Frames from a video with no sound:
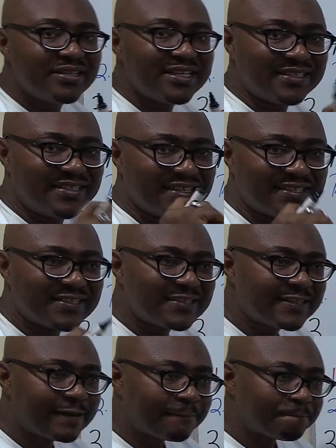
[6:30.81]
is
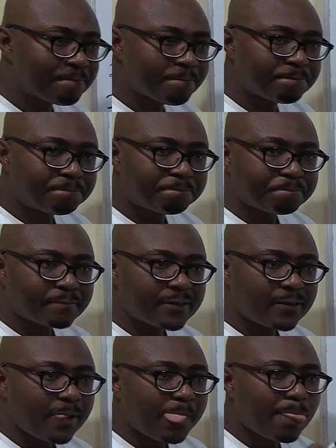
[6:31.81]
this,
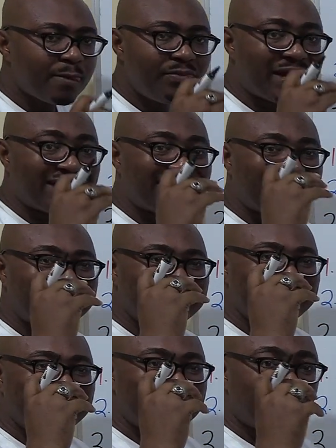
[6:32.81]
that
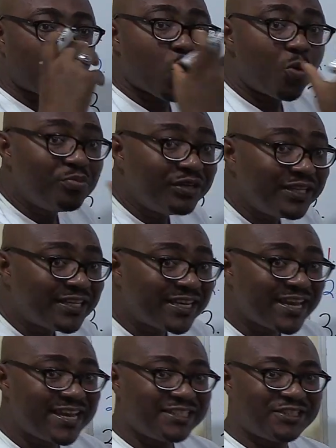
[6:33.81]

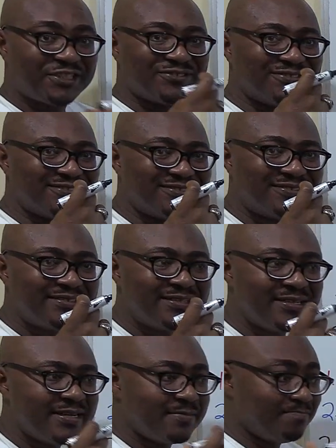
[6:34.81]
communication
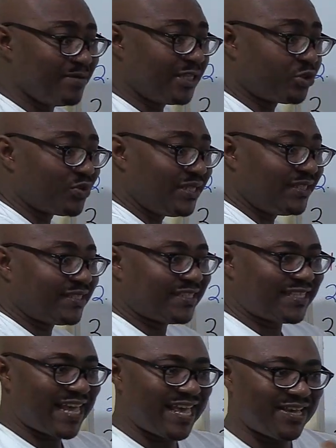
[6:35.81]
between
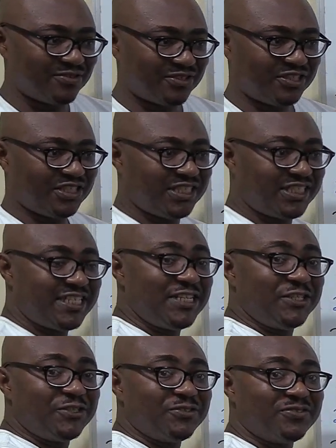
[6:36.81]
cells,
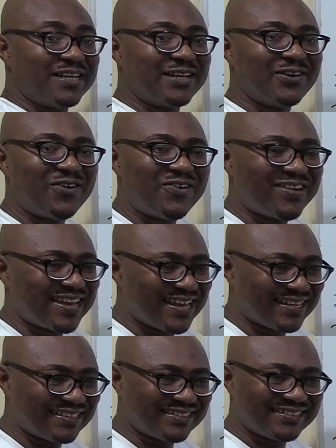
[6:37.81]
tissues, and
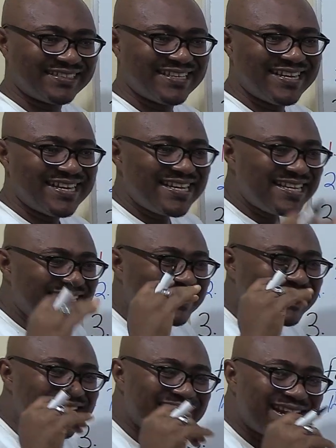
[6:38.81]
organs is
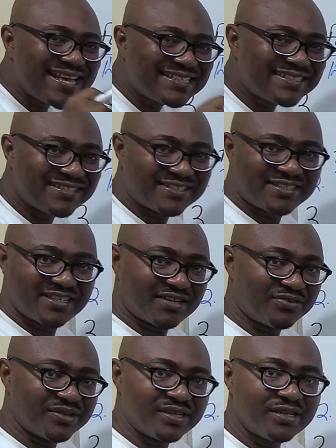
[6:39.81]

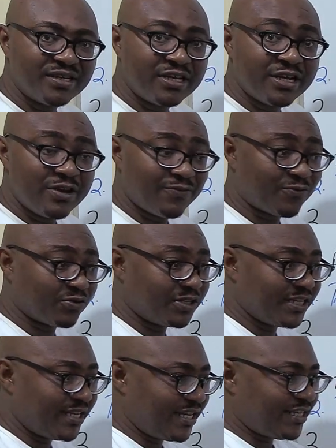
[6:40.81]
necessary for
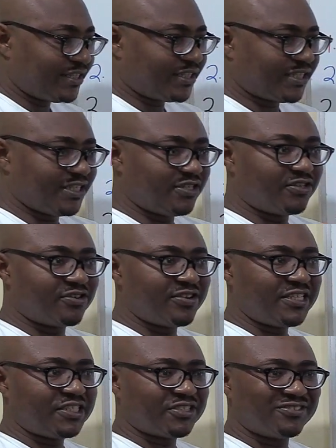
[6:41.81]
the
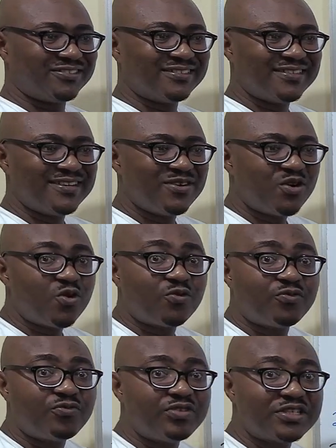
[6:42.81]
integration of
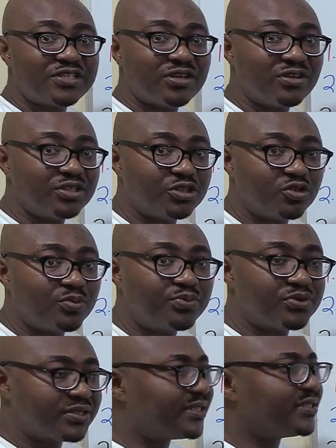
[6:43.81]
physiological
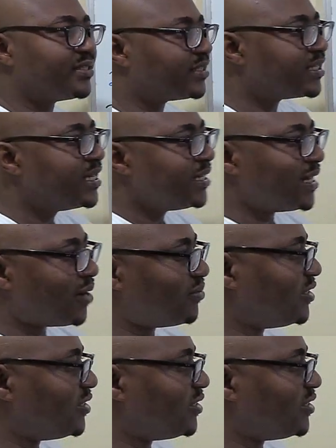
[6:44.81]
processes. Now,